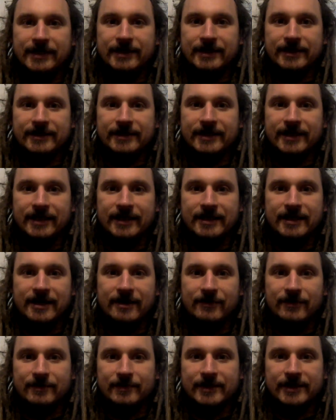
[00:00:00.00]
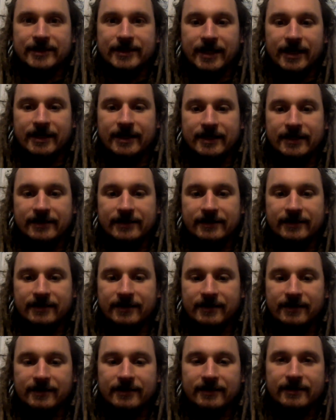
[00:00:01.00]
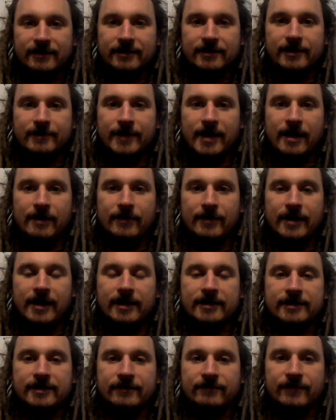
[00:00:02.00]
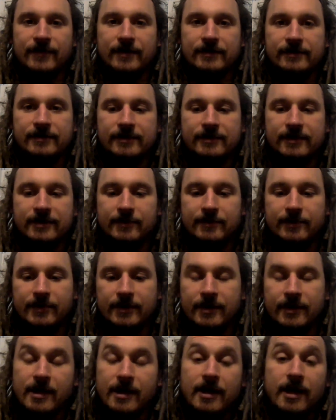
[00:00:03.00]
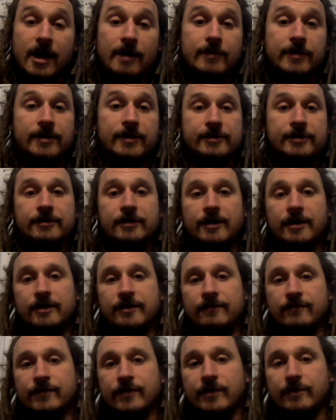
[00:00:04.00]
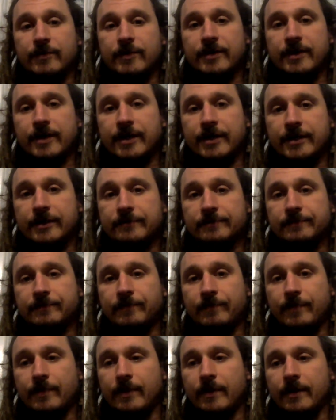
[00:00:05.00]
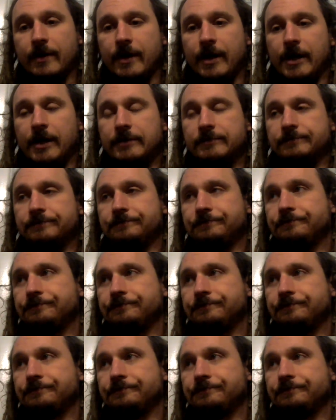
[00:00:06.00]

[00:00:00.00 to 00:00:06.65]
just hid there with machetes, and somehow we actually fell asleep. But I'm going to start at the very beginning. Um,